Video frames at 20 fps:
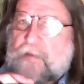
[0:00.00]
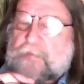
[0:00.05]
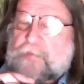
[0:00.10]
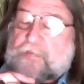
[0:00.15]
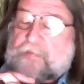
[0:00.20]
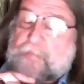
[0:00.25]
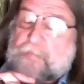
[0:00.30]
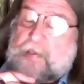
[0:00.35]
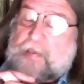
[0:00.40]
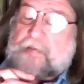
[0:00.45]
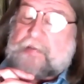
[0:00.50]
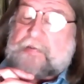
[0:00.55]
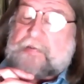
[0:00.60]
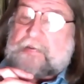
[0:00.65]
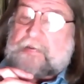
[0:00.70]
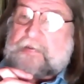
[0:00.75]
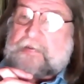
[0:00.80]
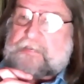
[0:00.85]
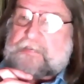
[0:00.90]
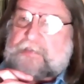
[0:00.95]
But the man
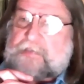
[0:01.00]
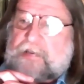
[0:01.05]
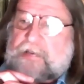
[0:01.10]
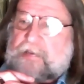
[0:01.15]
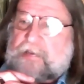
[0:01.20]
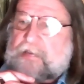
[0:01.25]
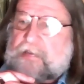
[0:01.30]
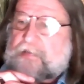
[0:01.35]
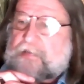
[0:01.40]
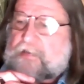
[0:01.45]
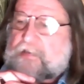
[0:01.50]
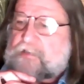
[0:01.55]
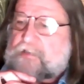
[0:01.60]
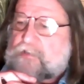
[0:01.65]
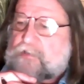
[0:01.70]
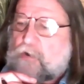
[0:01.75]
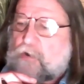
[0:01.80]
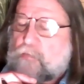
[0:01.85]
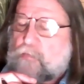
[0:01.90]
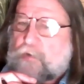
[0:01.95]
did his digging, did
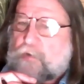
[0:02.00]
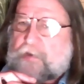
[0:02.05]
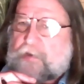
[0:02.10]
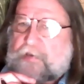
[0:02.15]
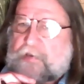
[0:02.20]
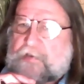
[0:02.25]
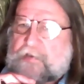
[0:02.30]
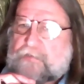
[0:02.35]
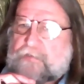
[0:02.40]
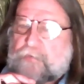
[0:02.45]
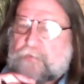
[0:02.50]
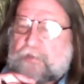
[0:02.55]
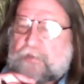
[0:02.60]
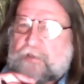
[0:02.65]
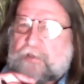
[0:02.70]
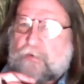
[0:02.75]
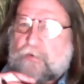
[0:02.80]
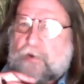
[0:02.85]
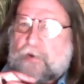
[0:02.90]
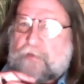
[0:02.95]
his homework, and it's
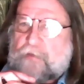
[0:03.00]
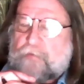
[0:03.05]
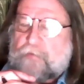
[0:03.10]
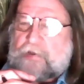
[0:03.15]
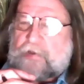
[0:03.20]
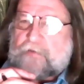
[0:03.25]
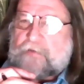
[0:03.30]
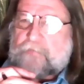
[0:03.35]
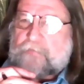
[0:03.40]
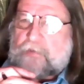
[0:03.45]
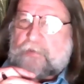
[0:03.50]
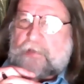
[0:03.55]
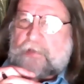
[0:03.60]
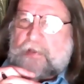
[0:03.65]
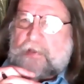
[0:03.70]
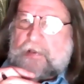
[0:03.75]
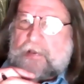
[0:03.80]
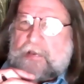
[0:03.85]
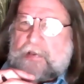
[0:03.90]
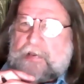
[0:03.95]
really quite
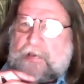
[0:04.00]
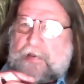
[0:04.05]
readable.